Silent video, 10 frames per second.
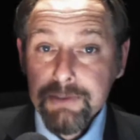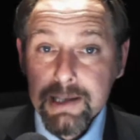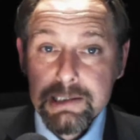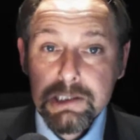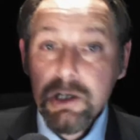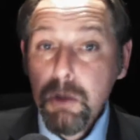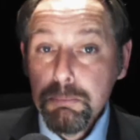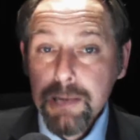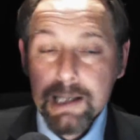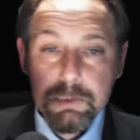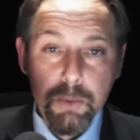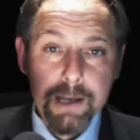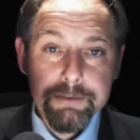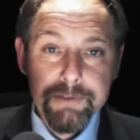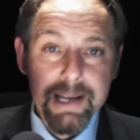affects the complex
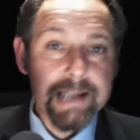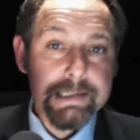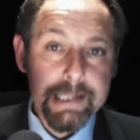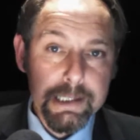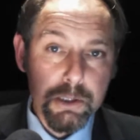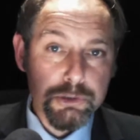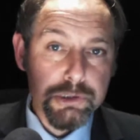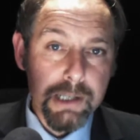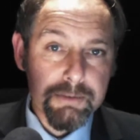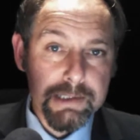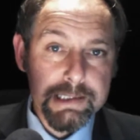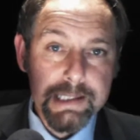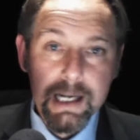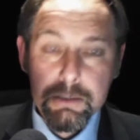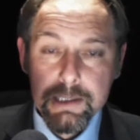way VAT on travel is
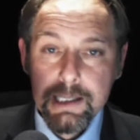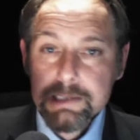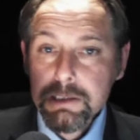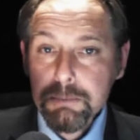calculated